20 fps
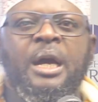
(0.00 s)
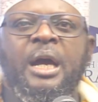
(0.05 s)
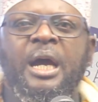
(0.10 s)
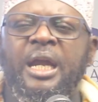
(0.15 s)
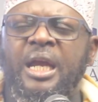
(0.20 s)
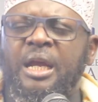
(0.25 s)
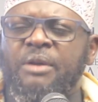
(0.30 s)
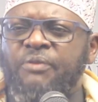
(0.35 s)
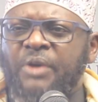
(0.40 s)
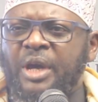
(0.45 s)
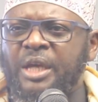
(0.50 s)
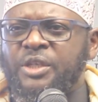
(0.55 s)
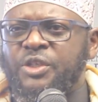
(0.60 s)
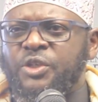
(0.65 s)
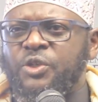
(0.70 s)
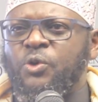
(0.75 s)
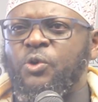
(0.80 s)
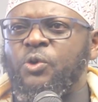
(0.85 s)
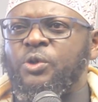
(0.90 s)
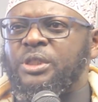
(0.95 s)
I
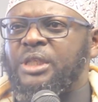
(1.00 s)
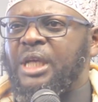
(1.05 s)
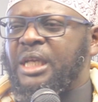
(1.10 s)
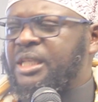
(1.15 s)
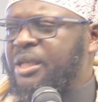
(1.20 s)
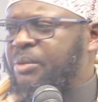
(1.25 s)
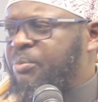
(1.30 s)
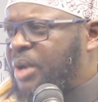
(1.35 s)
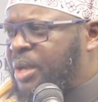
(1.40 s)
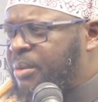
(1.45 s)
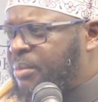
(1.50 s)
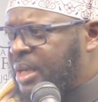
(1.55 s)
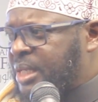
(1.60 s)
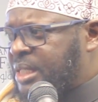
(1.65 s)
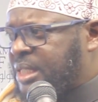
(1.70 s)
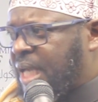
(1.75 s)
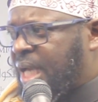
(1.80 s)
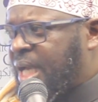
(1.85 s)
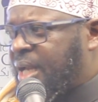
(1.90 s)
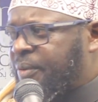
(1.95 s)
advise you, starting by
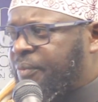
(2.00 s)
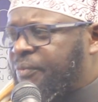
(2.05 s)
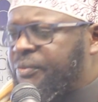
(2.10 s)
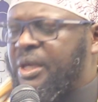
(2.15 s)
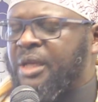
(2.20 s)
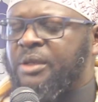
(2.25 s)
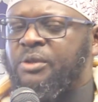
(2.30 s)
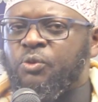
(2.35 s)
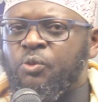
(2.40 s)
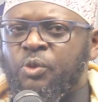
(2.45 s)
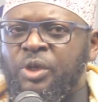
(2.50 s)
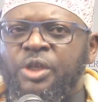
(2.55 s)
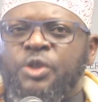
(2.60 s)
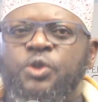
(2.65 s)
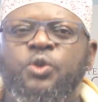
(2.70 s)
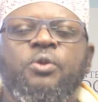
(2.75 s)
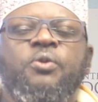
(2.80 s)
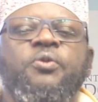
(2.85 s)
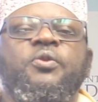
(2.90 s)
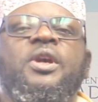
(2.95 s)
myself, that we
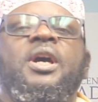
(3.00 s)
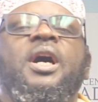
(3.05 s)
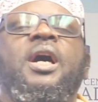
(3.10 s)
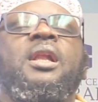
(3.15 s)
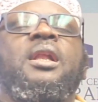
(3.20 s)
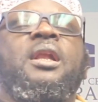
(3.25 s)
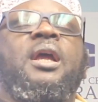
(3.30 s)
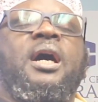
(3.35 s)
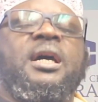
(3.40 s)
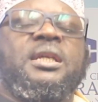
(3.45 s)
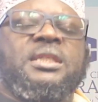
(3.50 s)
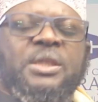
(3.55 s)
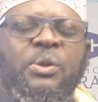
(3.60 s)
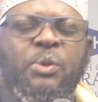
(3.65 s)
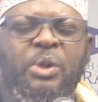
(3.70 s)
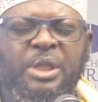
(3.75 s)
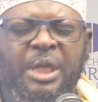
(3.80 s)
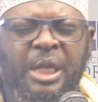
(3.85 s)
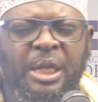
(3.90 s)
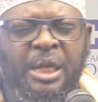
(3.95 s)
should fear Allah Azza
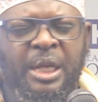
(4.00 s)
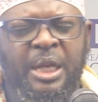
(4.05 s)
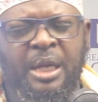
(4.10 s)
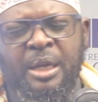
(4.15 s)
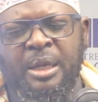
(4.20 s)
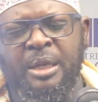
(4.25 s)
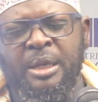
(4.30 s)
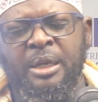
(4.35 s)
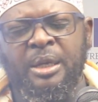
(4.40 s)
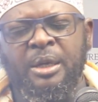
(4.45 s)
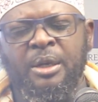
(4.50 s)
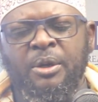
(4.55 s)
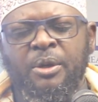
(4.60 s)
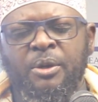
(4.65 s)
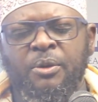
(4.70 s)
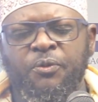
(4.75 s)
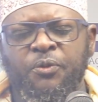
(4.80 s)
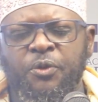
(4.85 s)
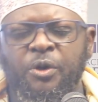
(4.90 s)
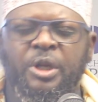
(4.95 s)
wa Jalla,
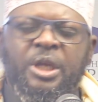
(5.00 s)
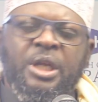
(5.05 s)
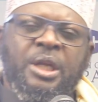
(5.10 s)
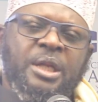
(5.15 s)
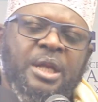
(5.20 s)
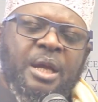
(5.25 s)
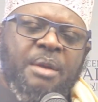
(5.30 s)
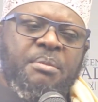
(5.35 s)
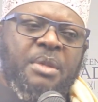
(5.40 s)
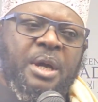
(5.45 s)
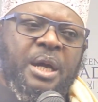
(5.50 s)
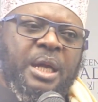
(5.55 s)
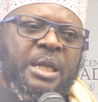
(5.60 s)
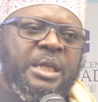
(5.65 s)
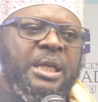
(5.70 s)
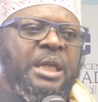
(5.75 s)
for innama